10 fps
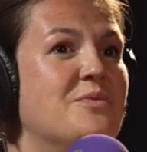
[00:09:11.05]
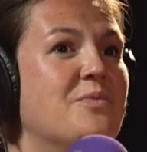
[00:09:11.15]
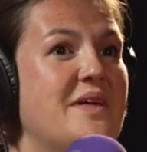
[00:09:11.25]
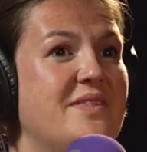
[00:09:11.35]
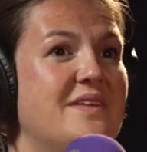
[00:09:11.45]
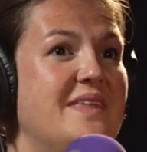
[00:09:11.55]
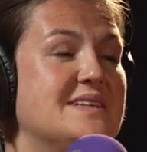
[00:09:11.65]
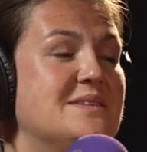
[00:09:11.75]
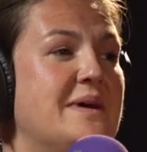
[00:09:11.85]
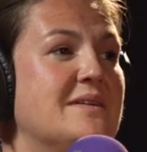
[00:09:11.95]
whether
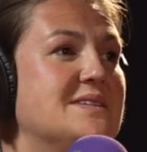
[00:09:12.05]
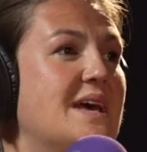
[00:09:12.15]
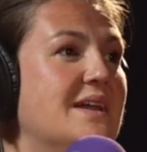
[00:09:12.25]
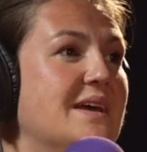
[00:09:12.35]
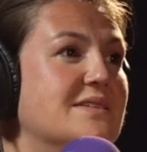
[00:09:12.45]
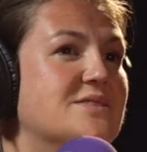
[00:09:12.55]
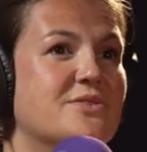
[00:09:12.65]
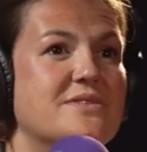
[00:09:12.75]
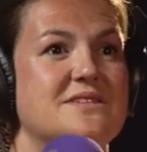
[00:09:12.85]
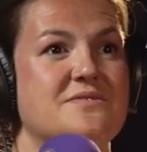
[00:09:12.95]
that's about telling
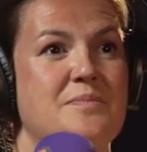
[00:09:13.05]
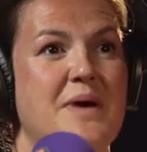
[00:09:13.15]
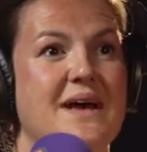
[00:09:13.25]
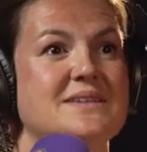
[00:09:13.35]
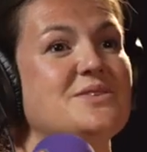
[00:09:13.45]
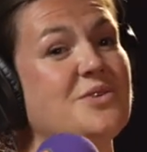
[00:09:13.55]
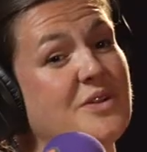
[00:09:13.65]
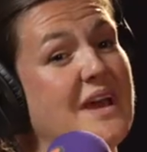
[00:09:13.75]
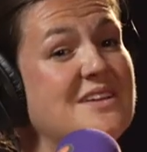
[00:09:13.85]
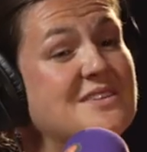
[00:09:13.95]
stories of the past
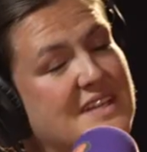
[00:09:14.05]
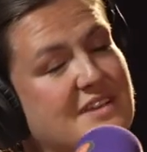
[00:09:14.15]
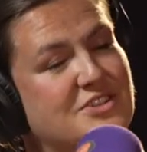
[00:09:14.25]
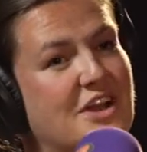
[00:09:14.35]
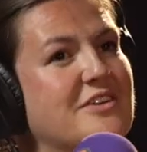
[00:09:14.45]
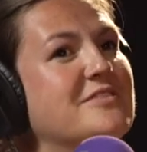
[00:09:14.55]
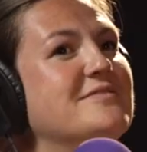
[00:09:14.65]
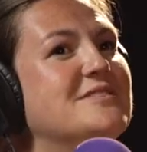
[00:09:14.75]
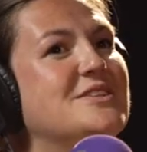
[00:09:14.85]
or, like you said, Joe,